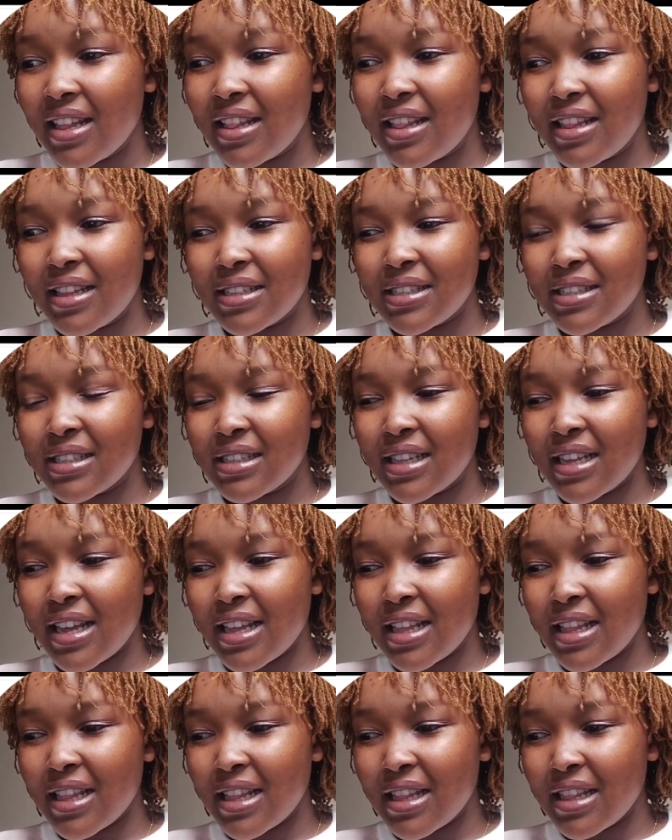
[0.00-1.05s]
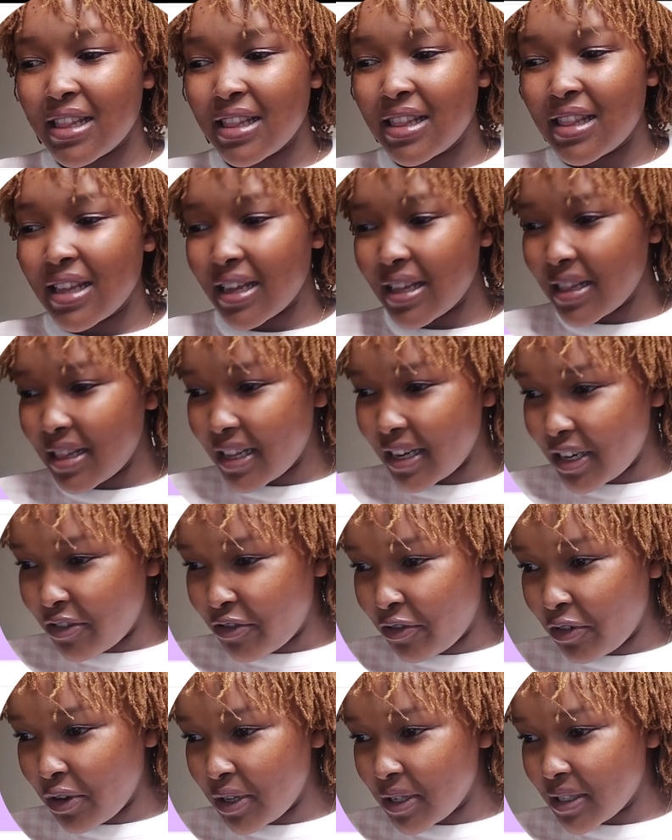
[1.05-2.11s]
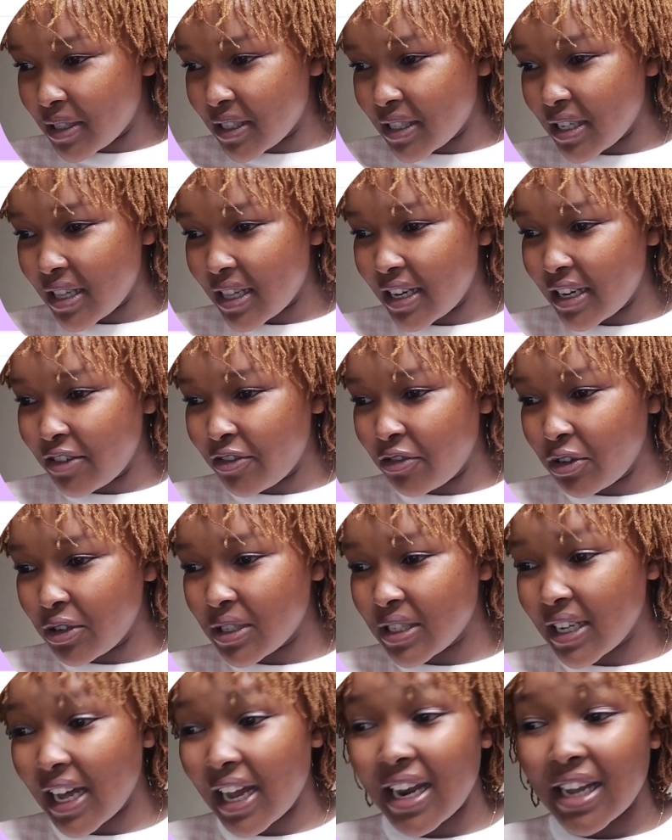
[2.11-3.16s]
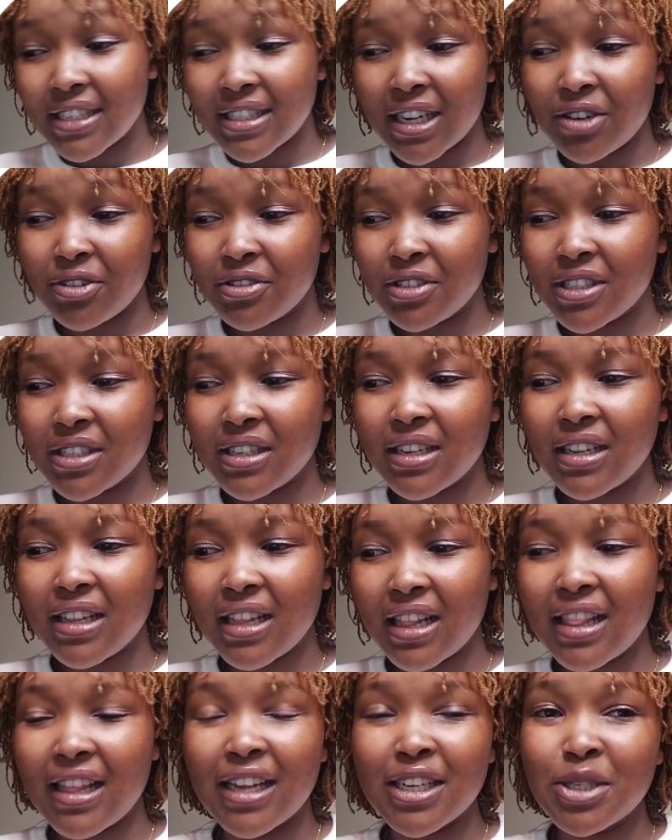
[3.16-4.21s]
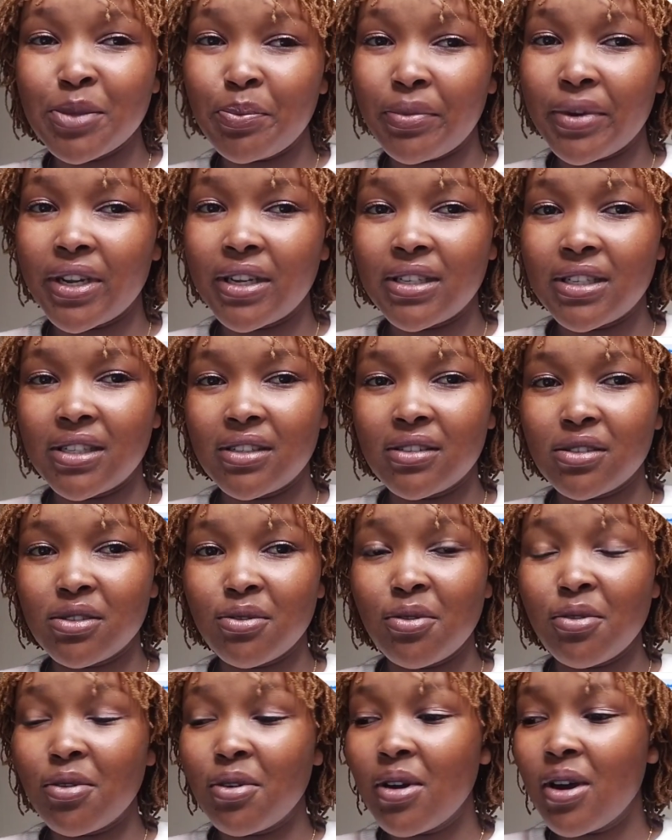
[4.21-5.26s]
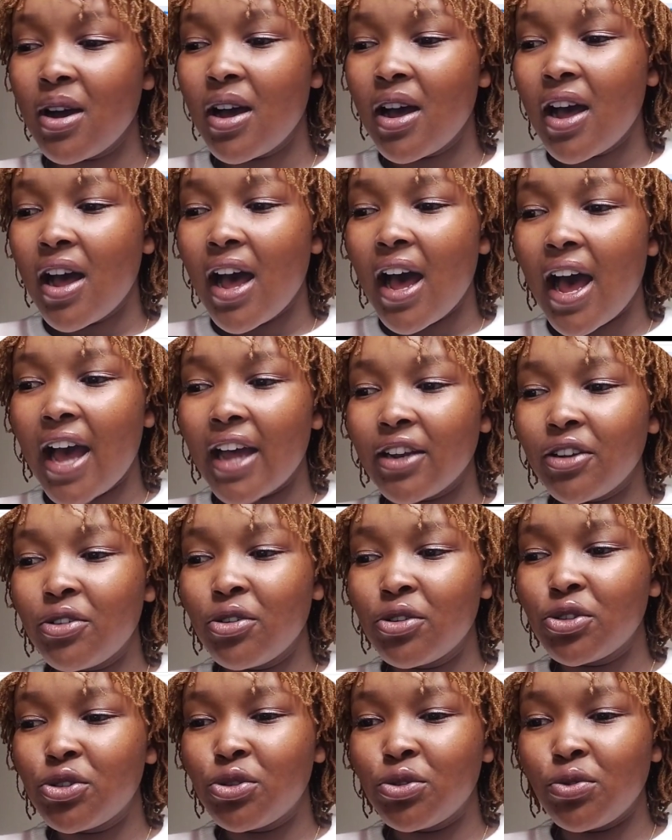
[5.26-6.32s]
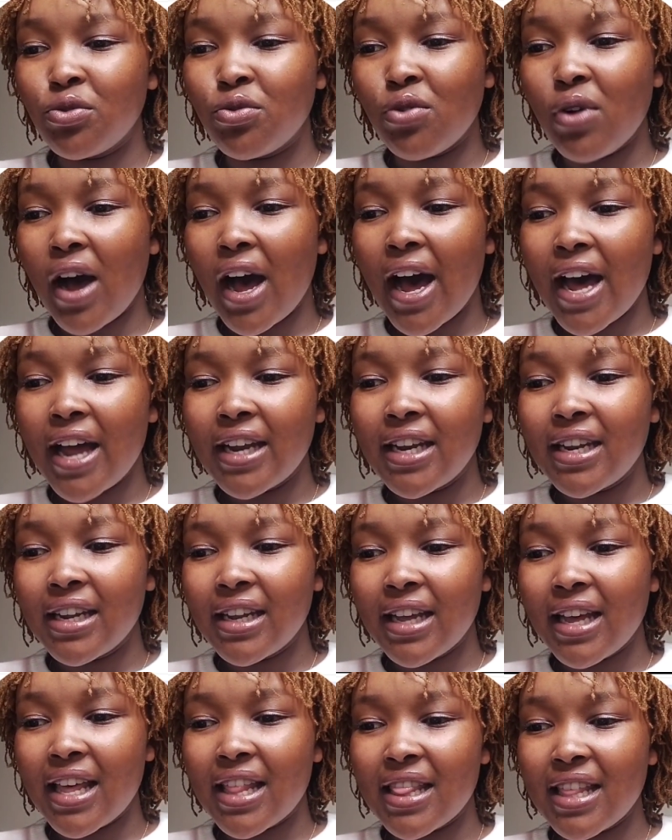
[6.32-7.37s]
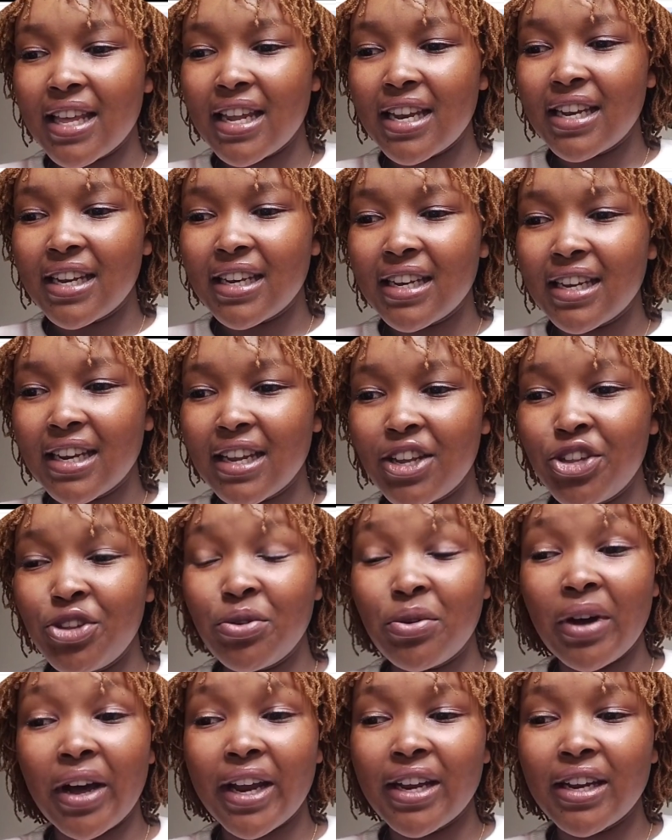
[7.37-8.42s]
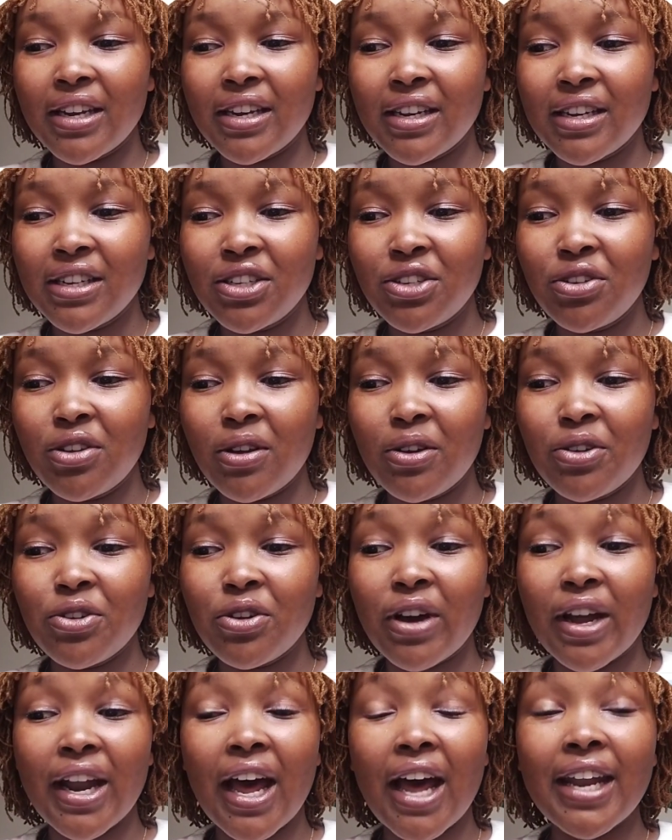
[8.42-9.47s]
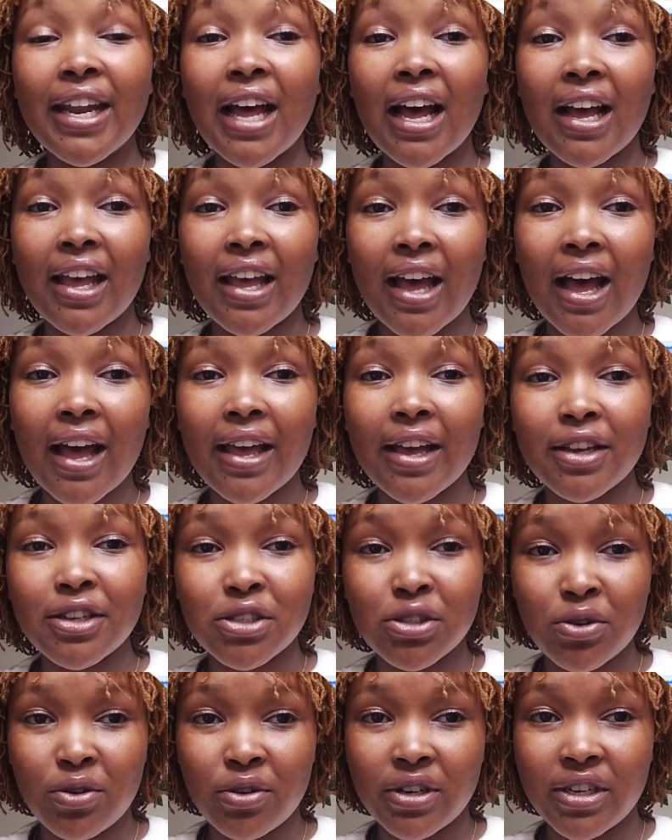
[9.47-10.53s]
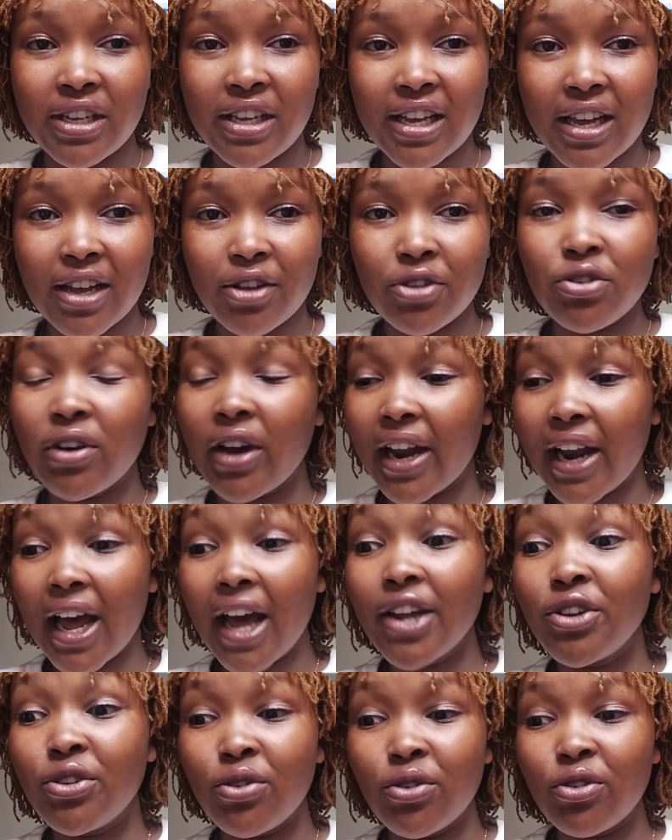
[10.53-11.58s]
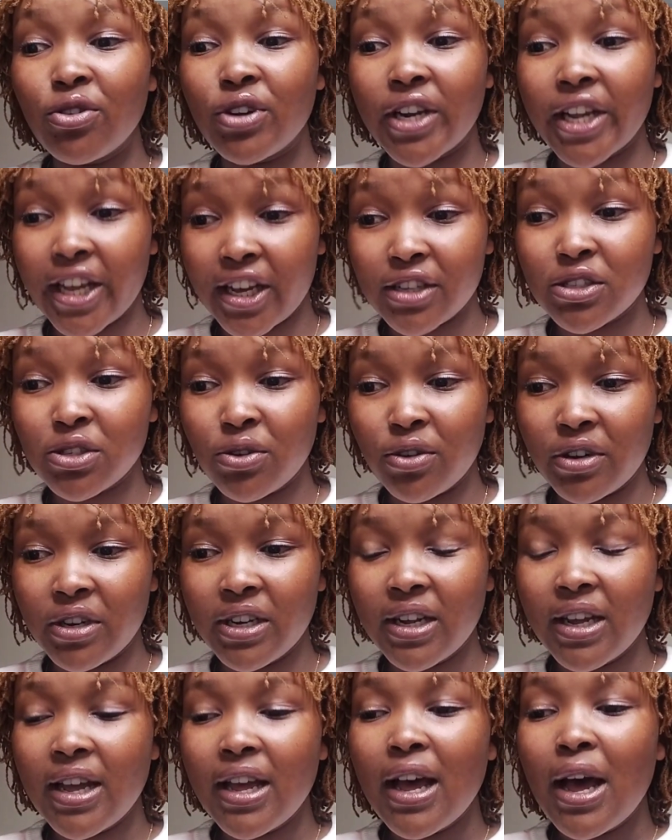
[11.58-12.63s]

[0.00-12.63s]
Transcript: this the default colors are not that pretty. So I go to add, and then you can you can add a hex code here. You can add your own hex code.